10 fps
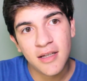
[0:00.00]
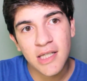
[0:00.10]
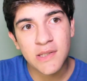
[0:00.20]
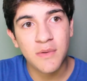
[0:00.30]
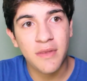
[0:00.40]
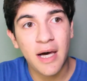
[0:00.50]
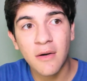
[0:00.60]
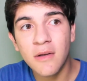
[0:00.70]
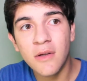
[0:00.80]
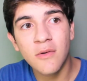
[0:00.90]
Cause
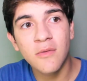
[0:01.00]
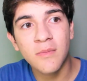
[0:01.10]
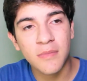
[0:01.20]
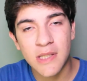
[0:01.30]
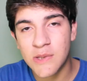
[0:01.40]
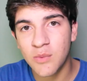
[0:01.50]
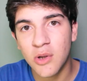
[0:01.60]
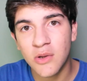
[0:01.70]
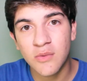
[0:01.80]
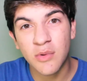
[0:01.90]
without you, this
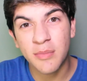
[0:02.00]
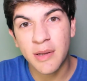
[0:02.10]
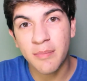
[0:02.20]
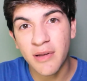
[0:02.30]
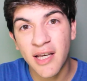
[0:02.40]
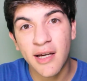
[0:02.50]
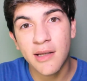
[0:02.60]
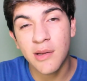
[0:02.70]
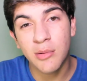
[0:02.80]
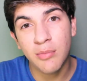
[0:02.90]
world would be
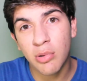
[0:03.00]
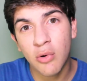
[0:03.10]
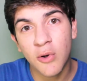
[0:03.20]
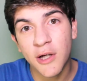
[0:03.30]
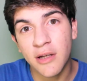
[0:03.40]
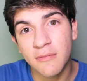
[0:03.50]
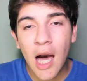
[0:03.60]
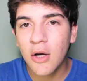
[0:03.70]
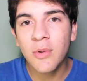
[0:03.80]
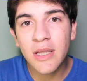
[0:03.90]
bland and boring.
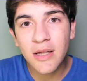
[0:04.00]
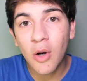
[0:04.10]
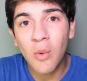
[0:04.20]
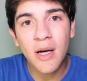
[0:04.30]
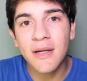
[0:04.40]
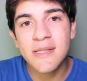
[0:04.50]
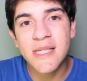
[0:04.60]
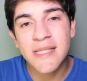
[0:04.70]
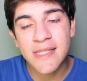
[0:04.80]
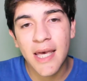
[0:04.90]
I don't really know what else
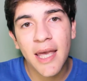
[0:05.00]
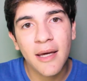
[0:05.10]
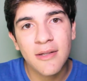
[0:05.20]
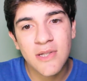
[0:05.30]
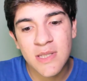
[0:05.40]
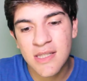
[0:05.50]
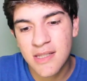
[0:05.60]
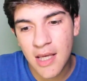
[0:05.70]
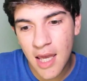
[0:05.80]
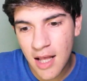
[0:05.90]
to say, just
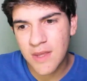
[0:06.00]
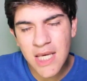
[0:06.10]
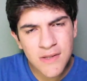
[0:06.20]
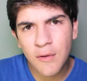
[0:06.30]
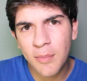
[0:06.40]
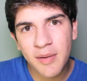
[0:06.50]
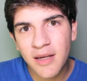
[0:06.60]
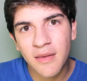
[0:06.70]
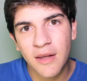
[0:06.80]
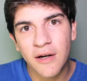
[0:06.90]
thanks for
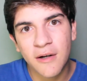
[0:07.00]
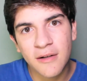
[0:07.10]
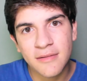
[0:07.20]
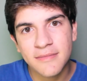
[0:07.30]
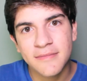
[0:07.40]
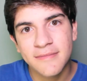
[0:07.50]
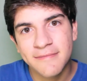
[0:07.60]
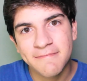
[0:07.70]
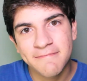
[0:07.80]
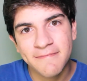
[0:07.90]
being there.
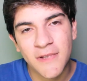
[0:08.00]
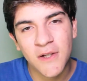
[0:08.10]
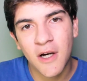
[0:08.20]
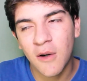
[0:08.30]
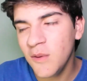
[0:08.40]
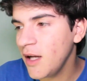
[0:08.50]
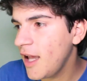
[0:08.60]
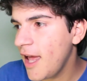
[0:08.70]
You know?